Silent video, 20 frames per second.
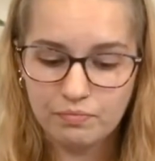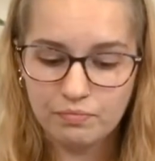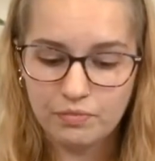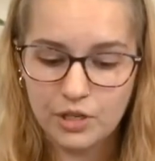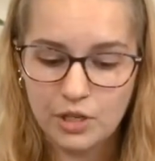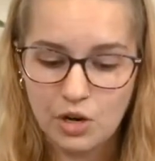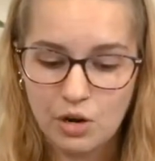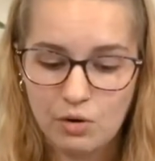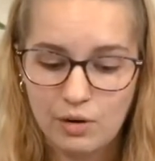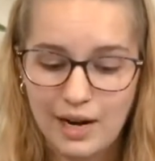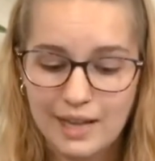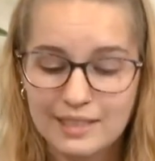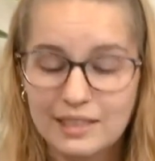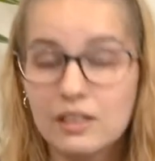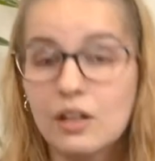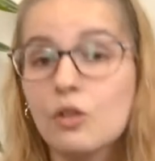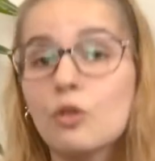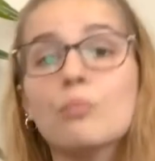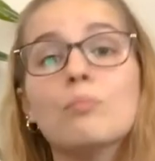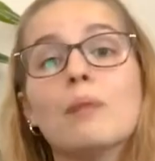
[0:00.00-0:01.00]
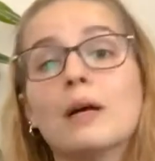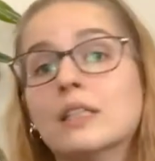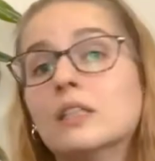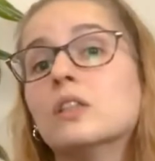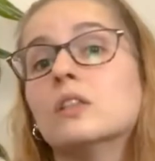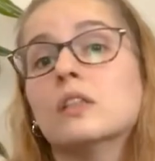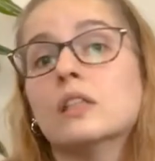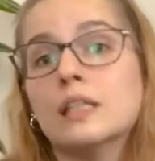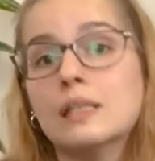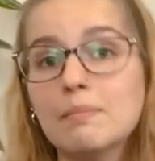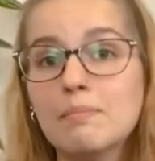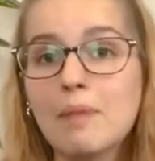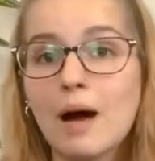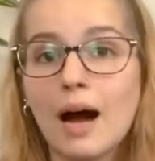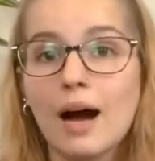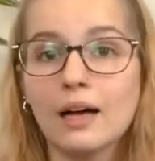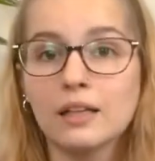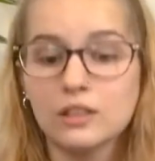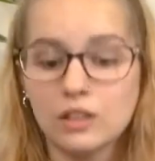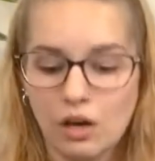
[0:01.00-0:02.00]
you know, it has another mental
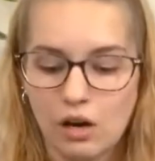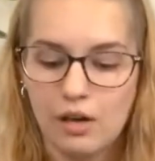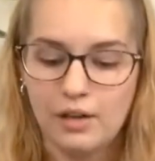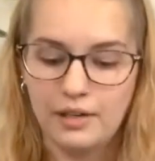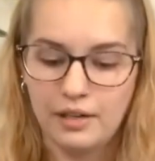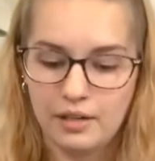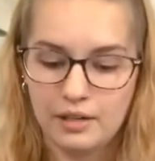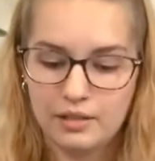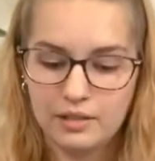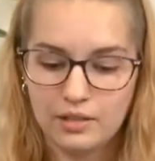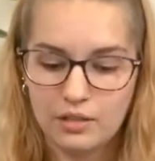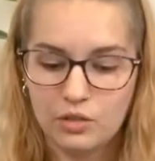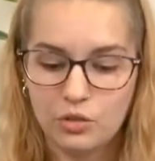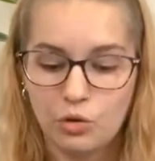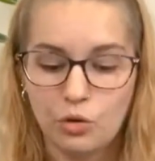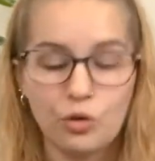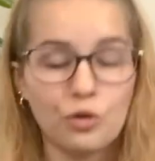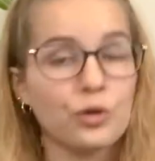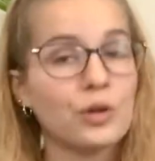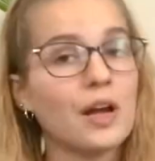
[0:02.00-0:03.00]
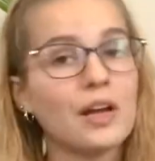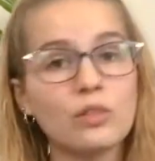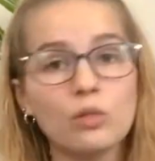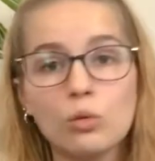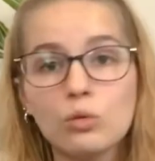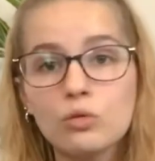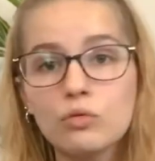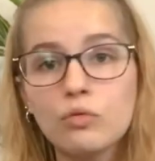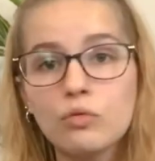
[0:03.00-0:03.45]
impact on us. So create those